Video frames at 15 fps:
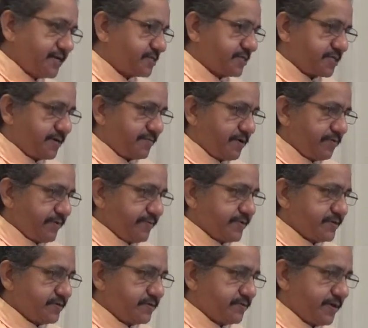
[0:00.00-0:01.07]
It's not talking about
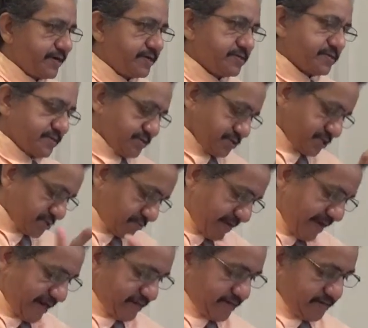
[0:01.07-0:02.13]
women, right? Because it's
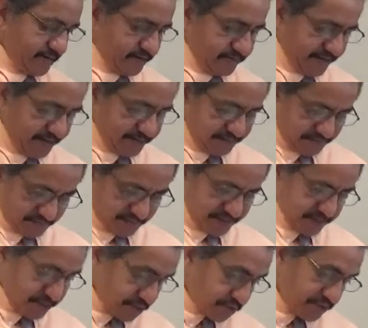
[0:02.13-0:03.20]
man, right?
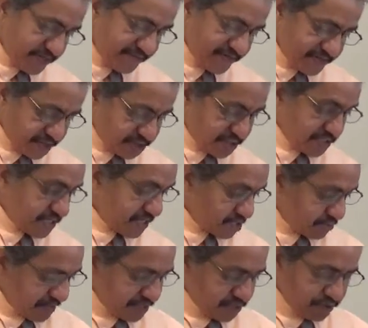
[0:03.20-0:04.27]
And the New Living, it says, let
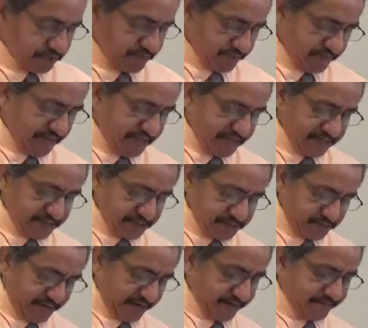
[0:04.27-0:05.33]
us make human
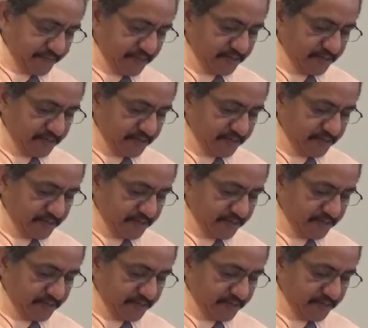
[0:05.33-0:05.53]
beings, right?